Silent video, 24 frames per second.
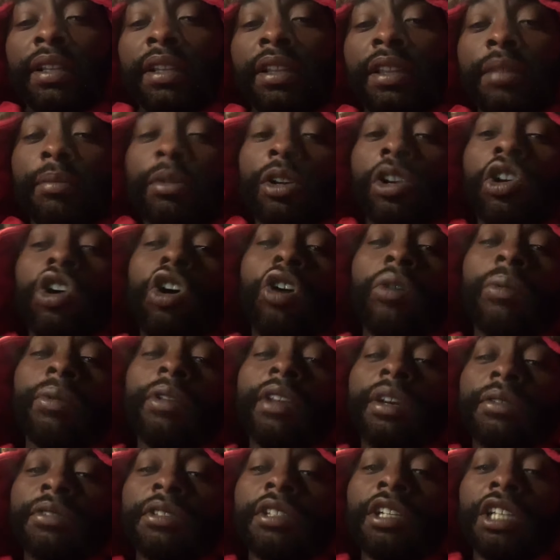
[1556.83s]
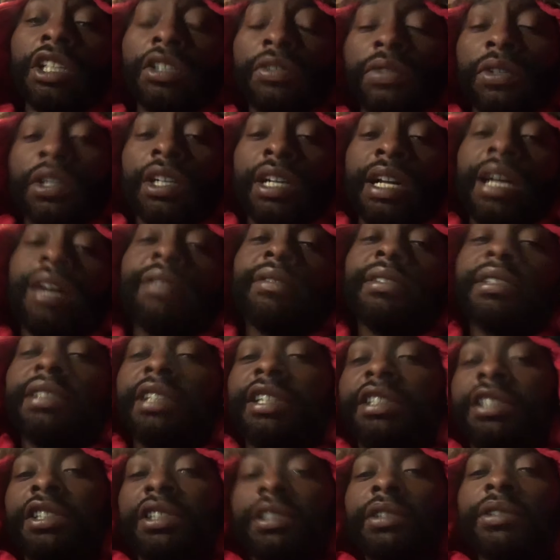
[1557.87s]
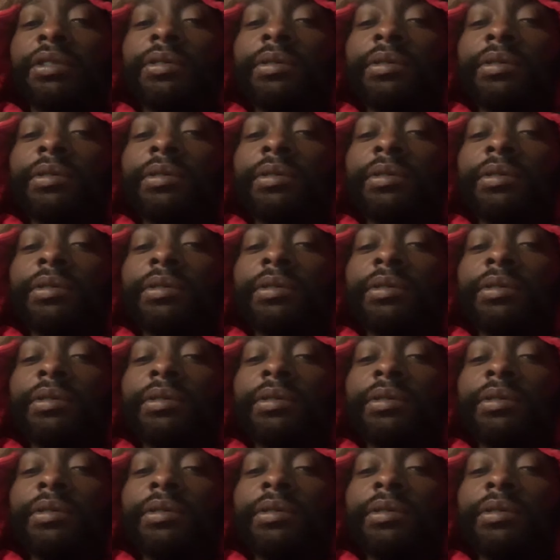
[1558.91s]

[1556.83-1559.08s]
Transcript: them to call me upstairs for a conversation.